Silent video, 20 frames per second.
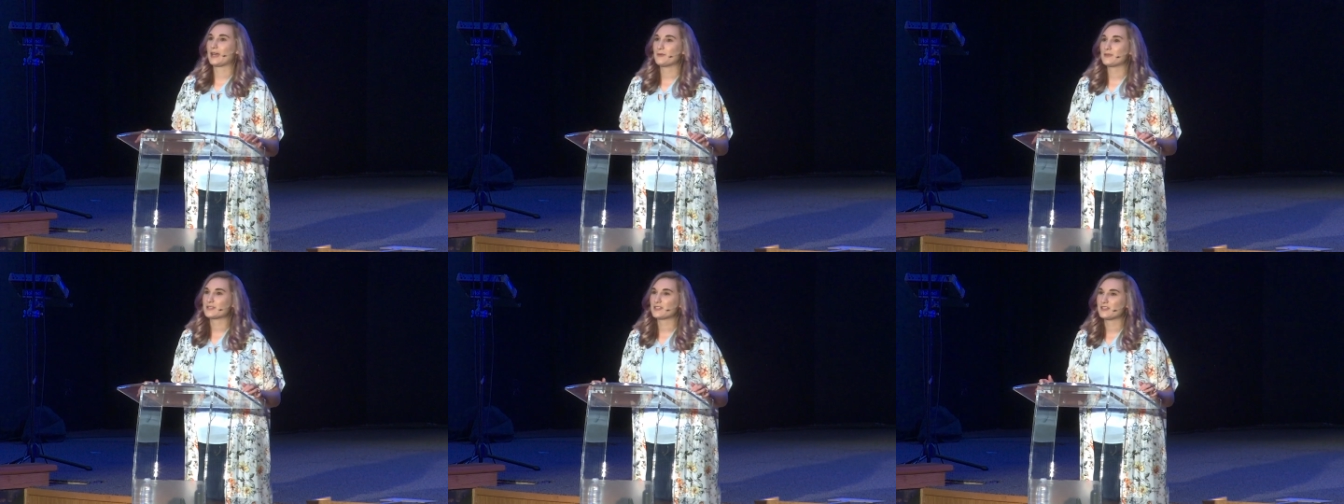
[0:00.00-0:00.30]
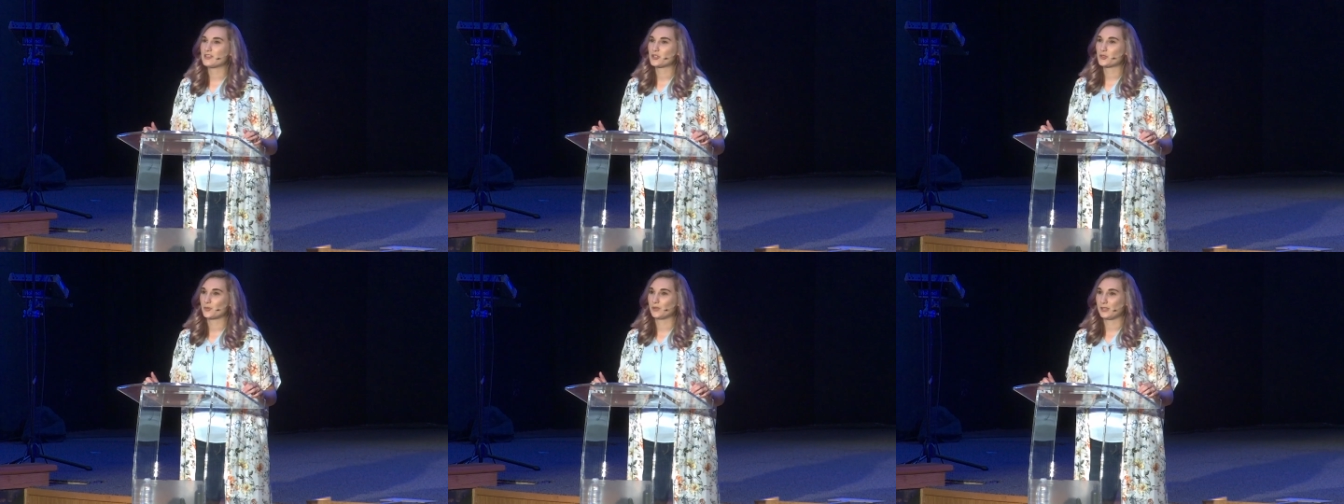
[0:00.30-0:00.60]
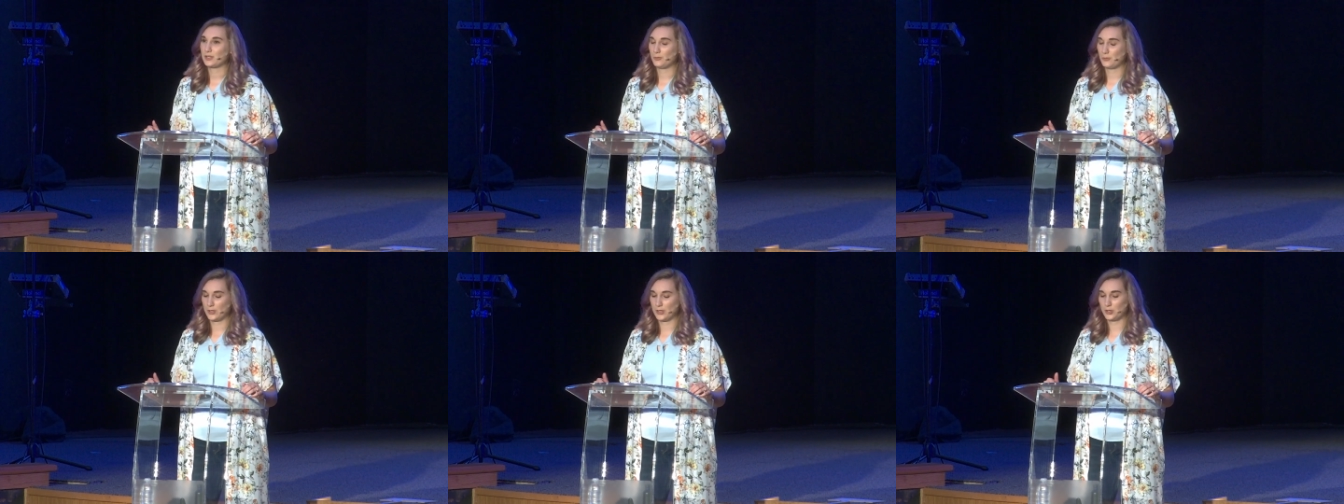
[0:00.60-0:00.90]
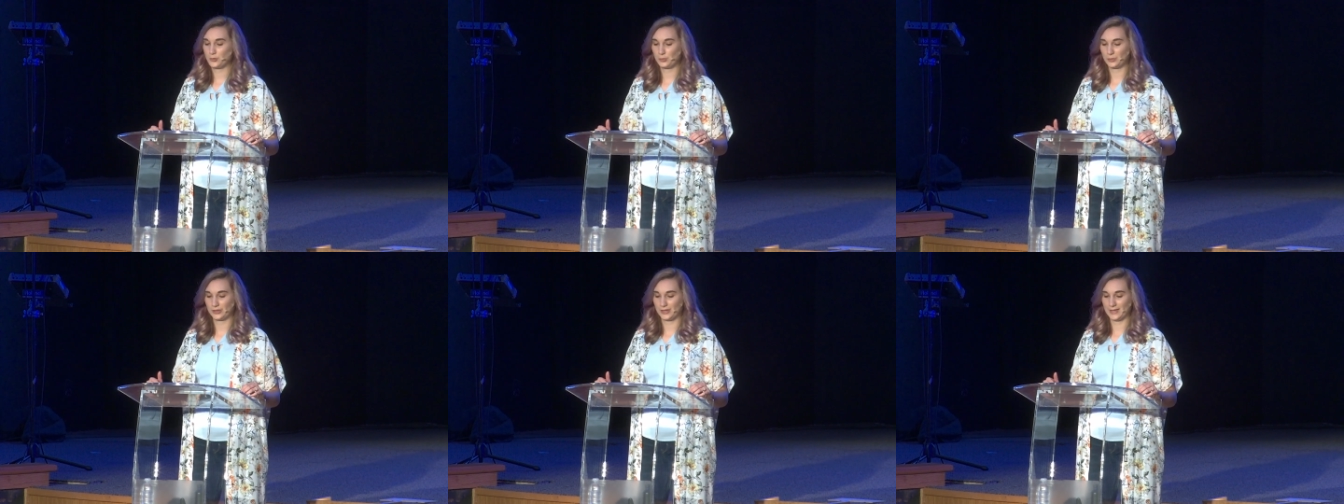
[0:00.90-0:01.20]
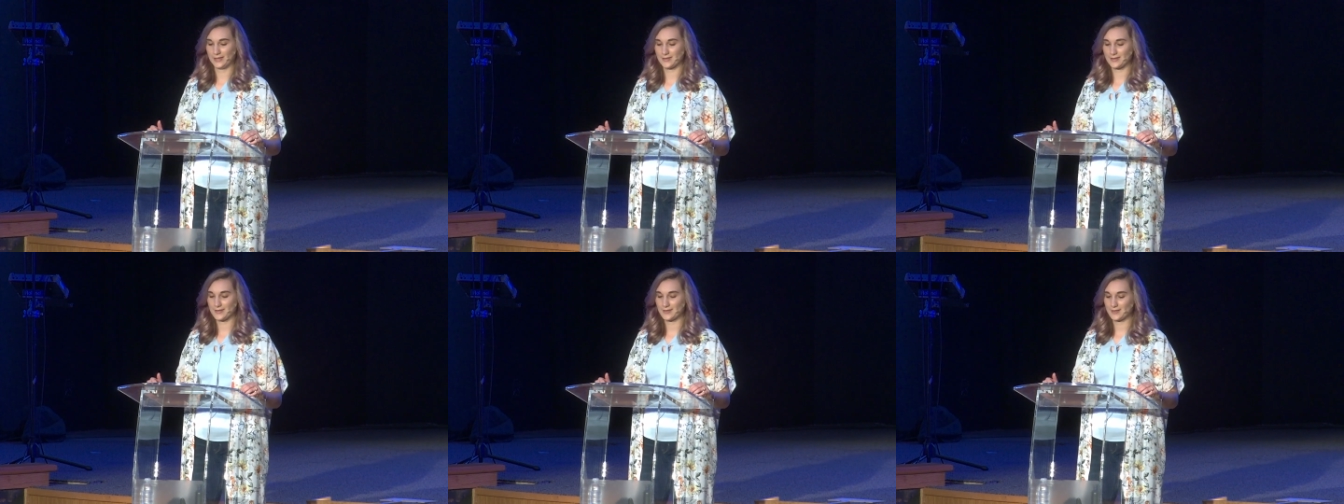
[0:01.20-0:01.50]
I was in this really weird
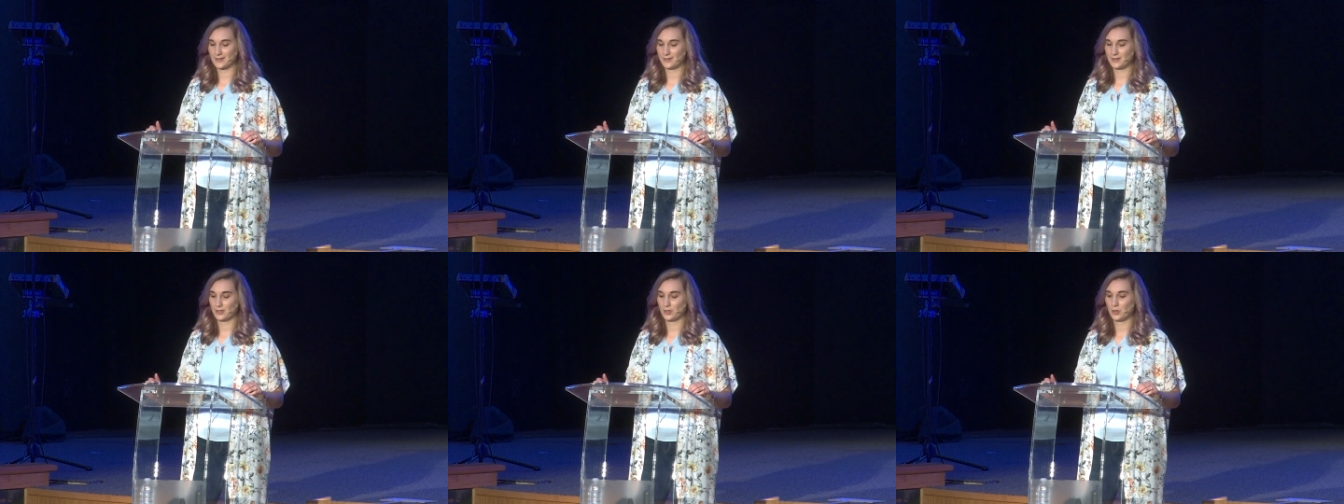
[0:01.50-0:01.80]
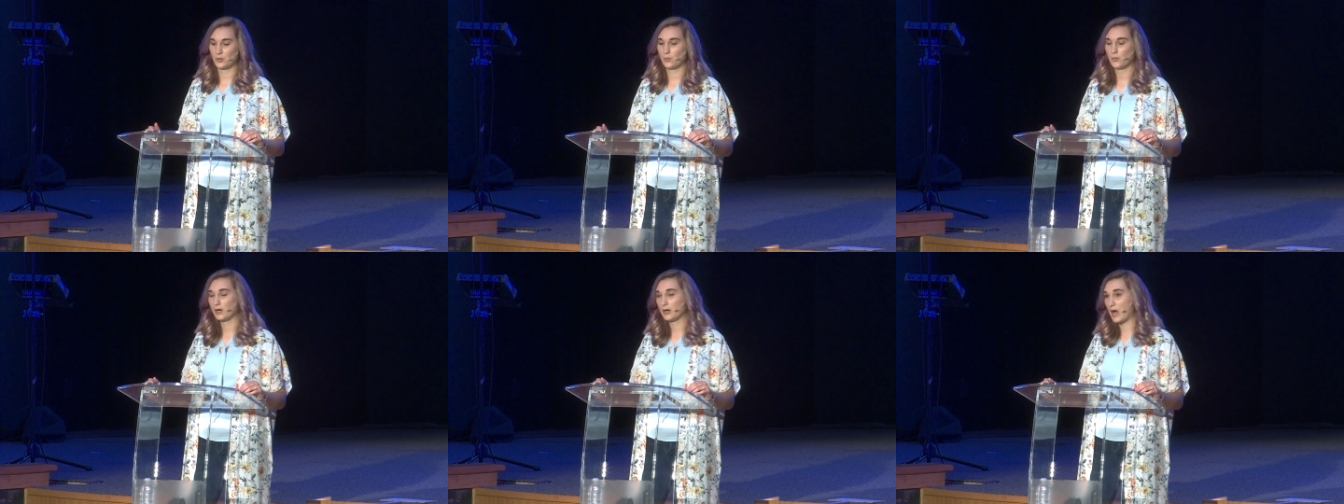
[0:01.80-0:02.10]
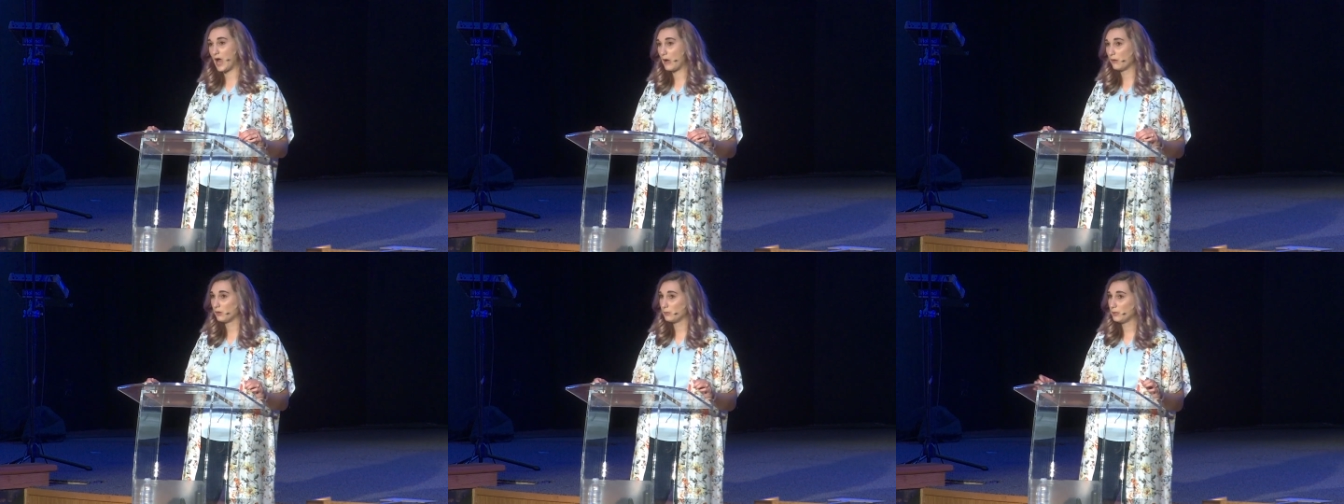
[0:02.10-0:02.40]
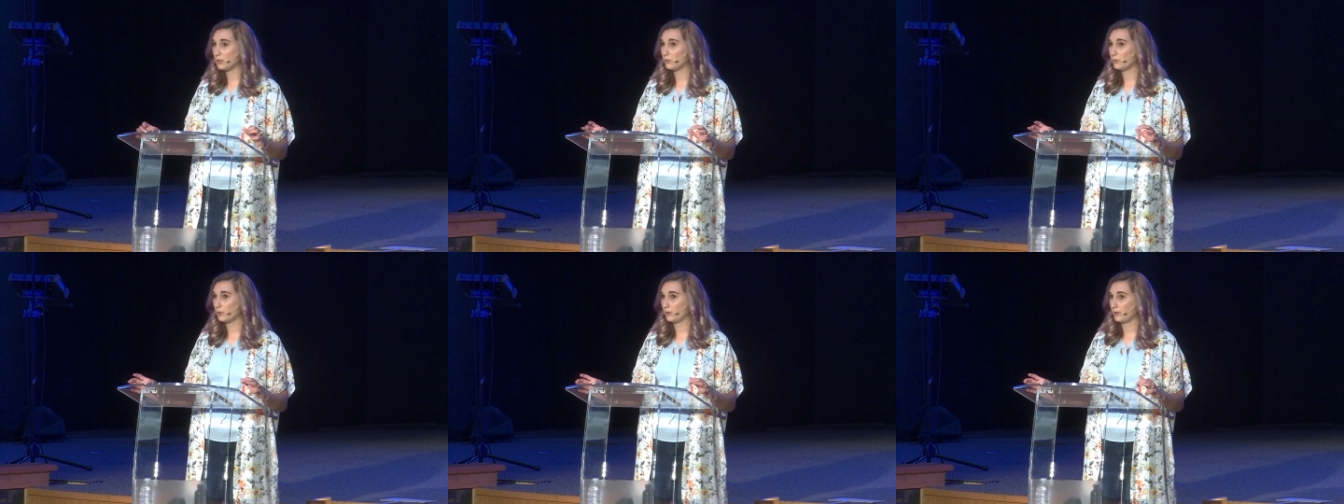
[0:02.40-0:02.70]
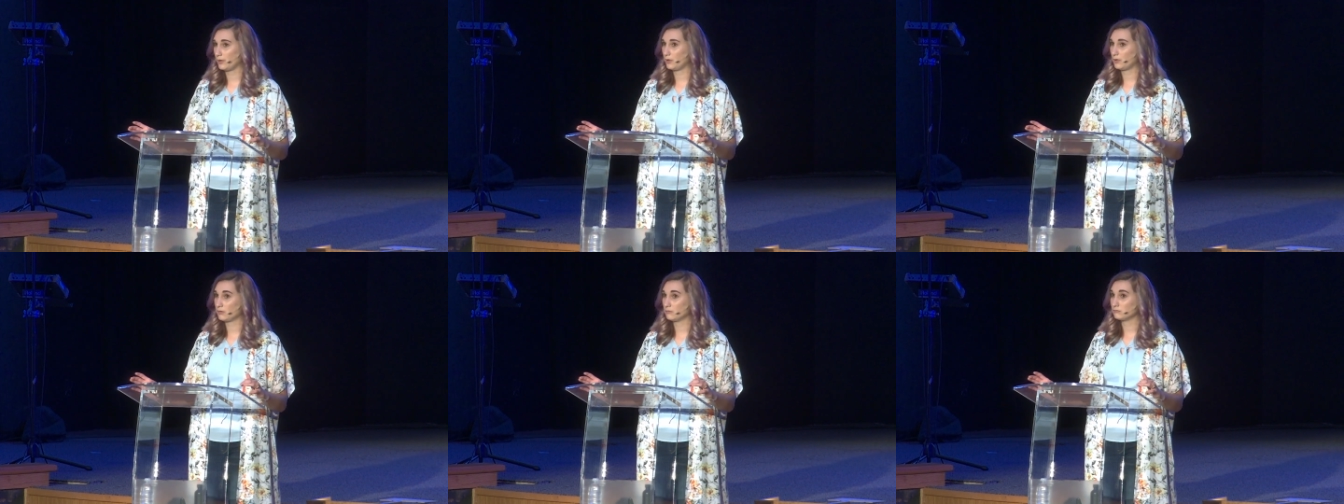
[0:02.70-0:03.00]
place where I would be
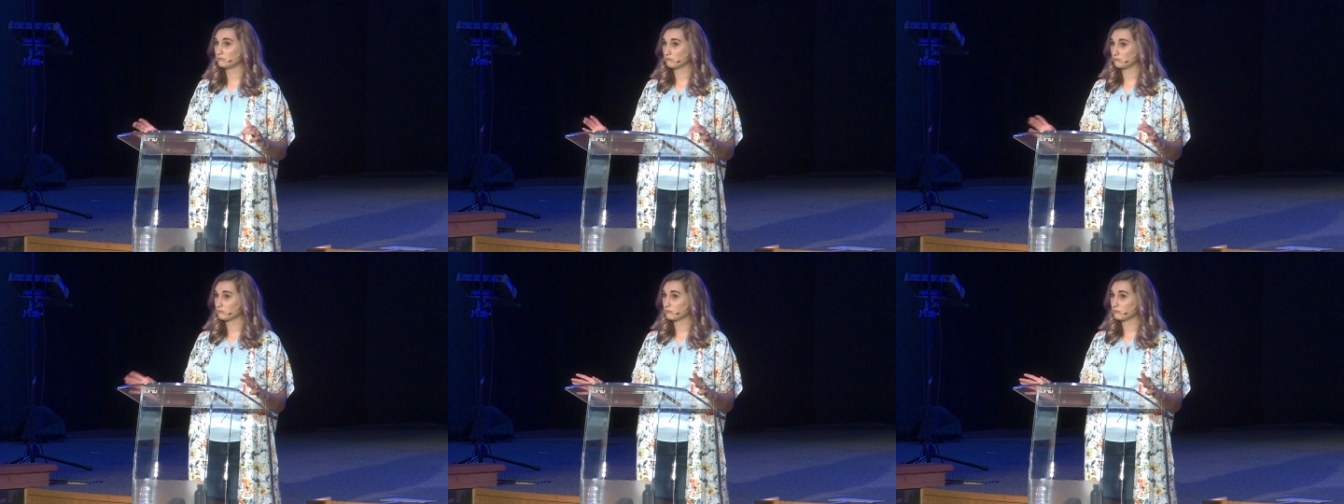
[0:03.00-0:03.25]
willing,